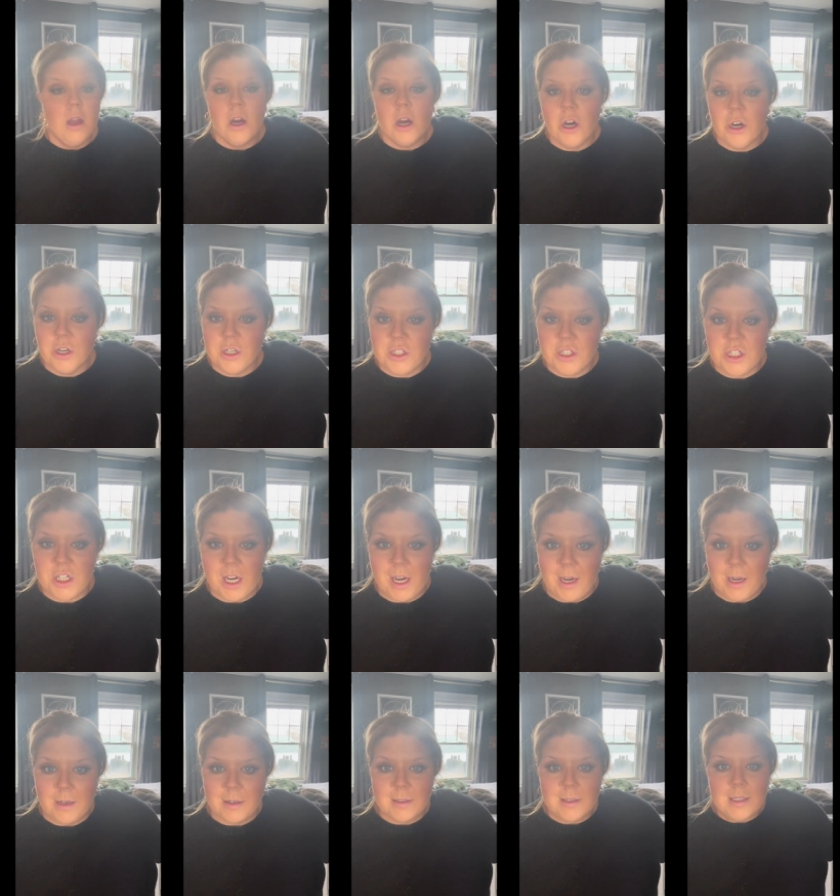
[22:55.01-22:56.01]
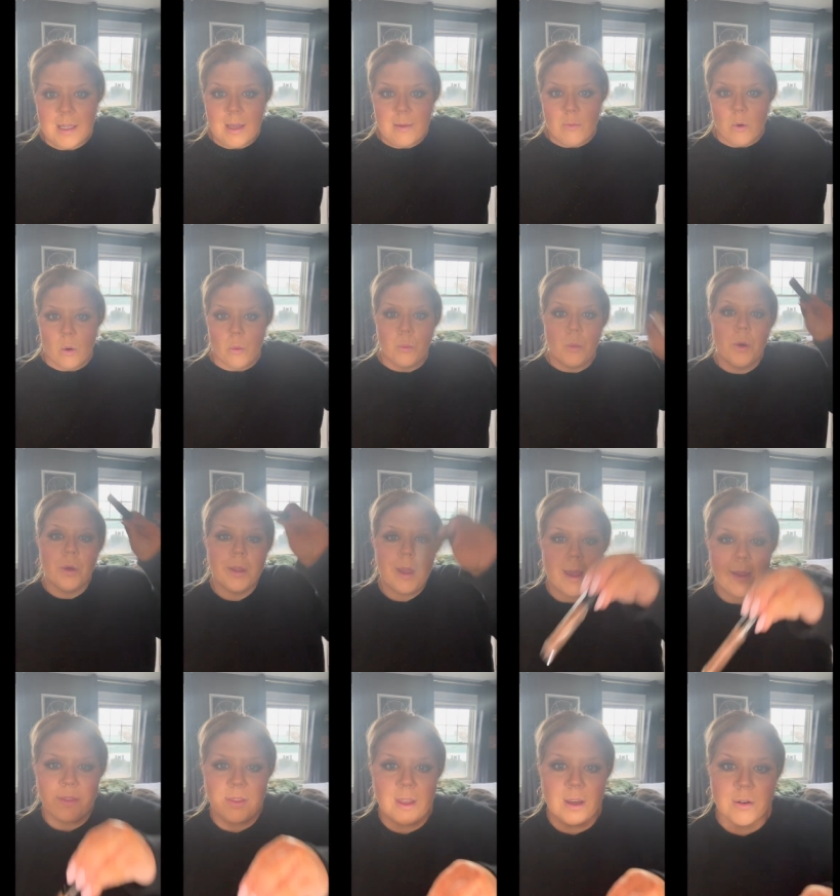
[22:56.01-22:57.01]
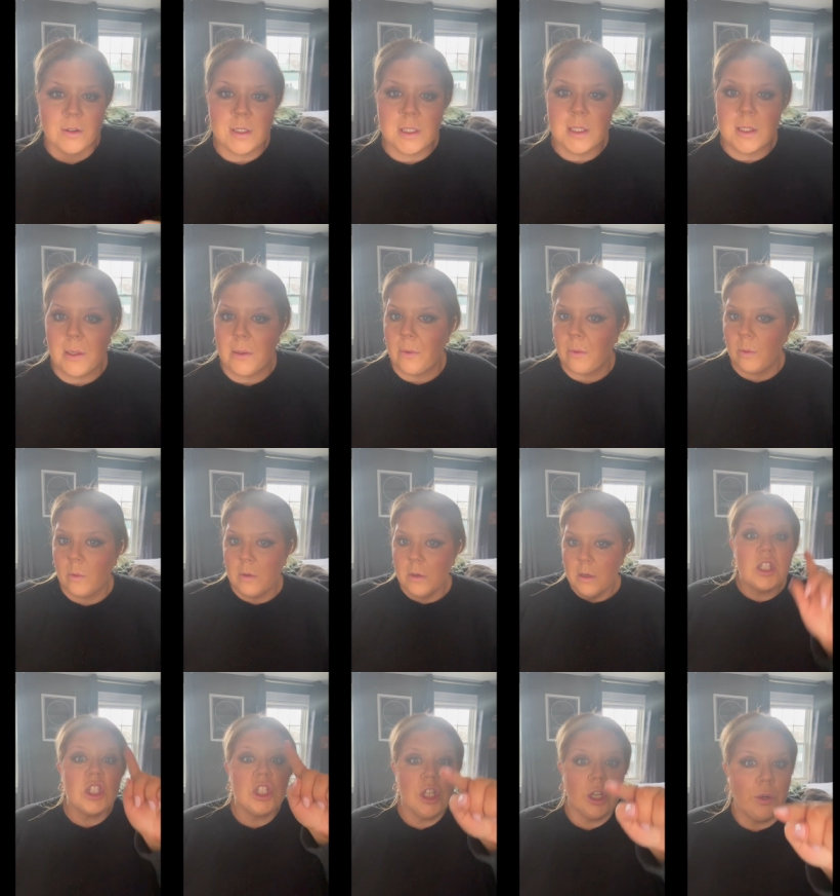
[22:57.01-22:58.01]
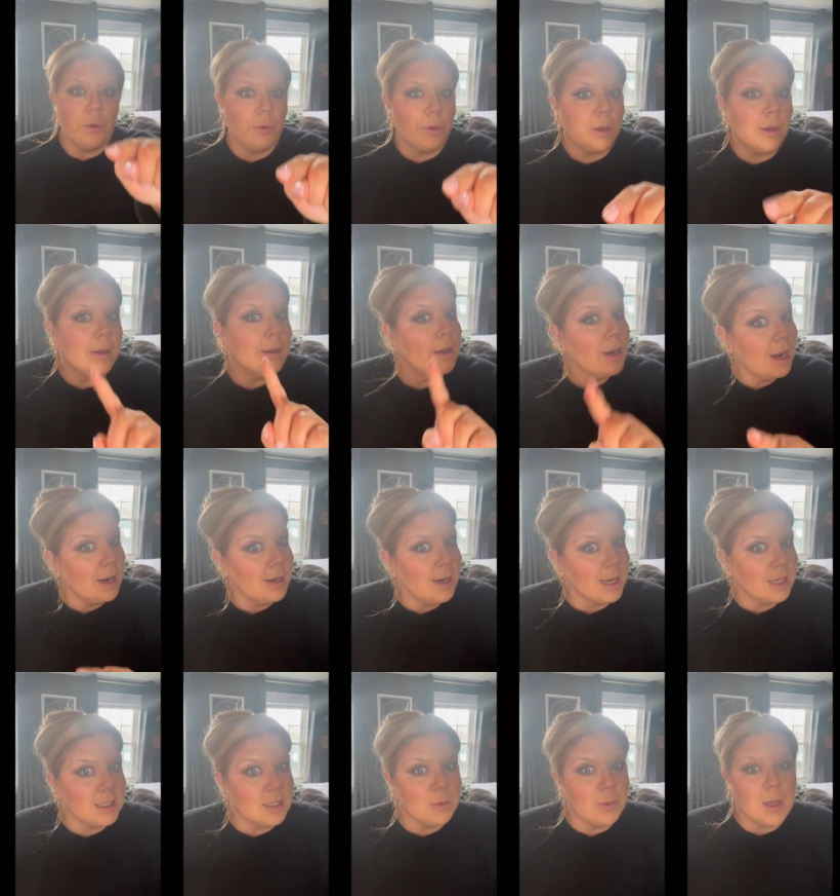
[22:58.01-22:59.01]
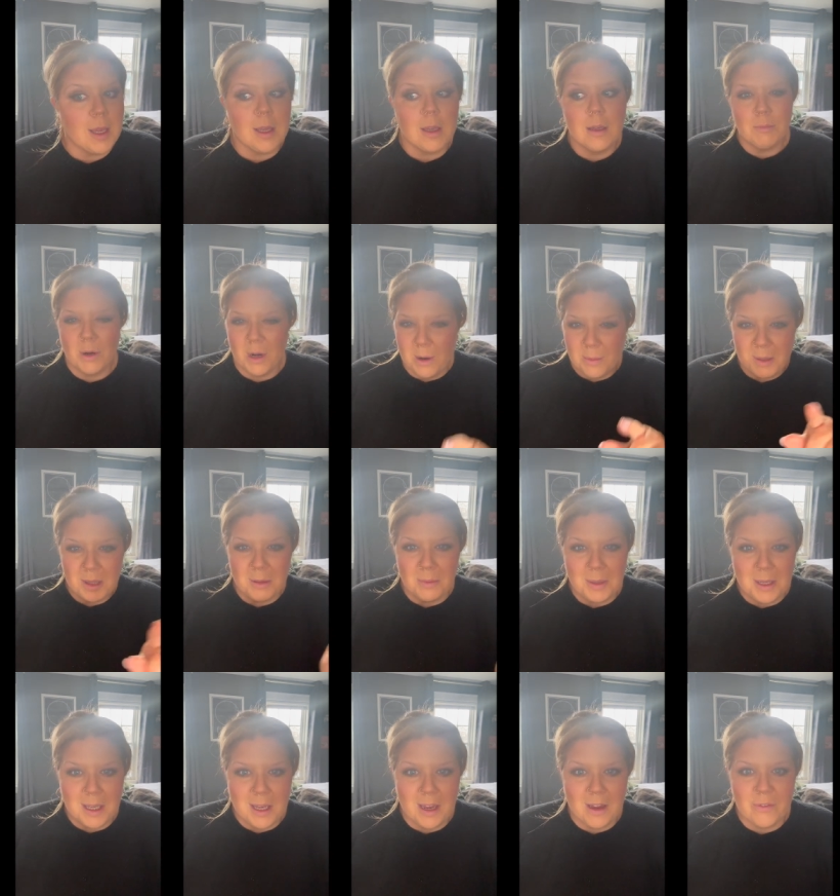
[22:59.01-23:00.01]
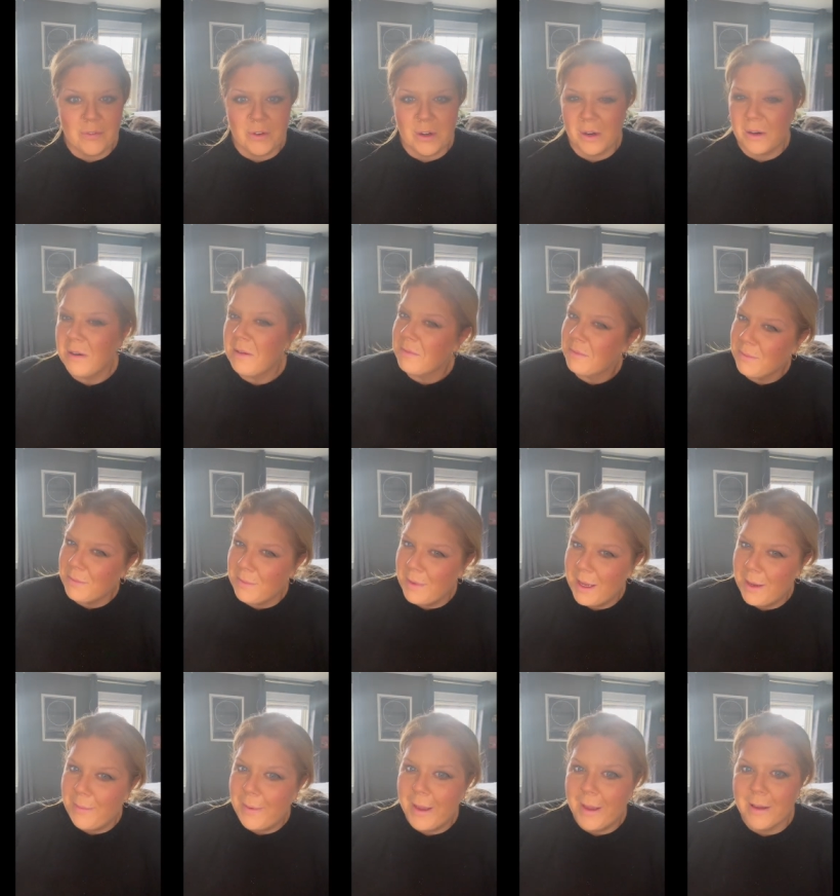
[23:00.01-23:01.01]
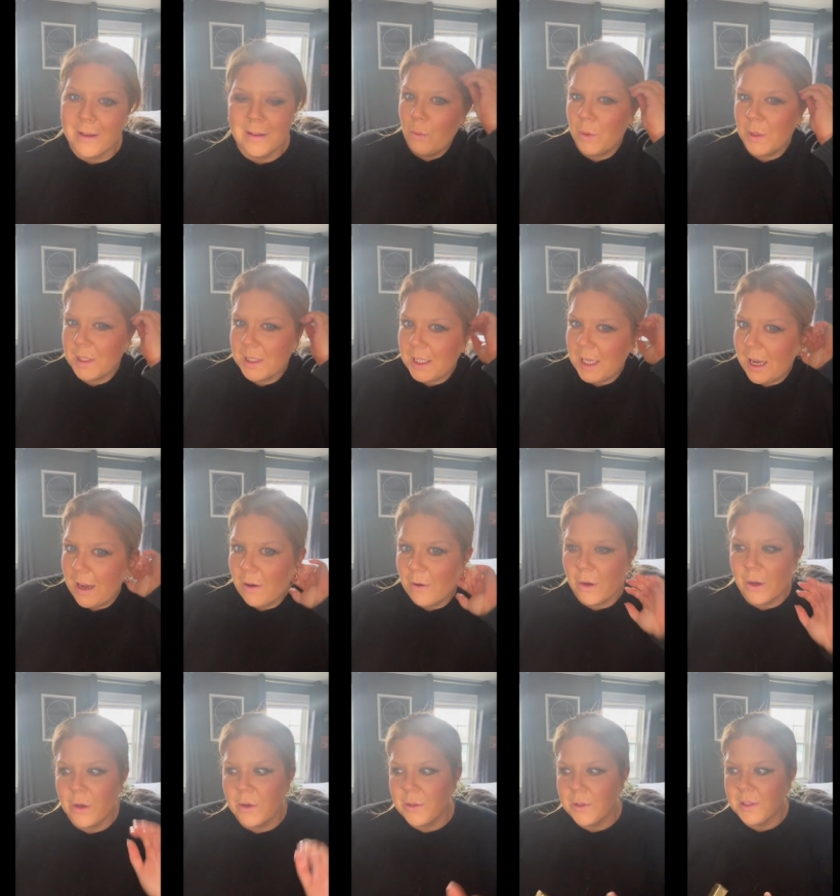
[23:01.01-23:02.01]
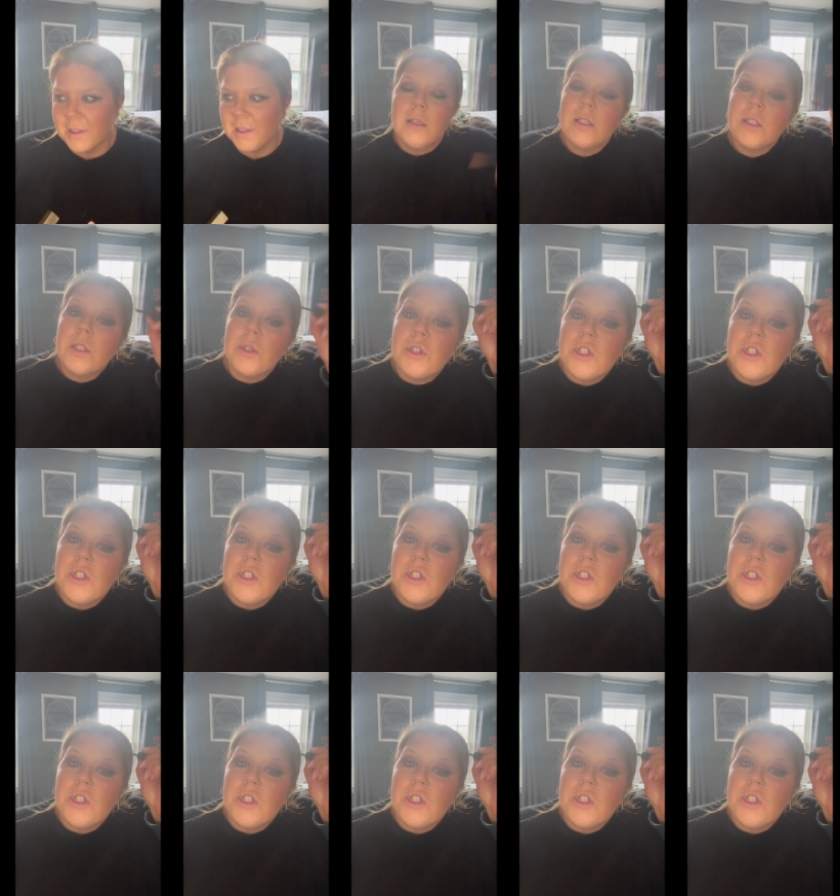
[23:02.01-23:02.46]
Her and Jane Seymour will get there soon. Soon, not next week, probably the week after. Maybe. We'll see how it goes. So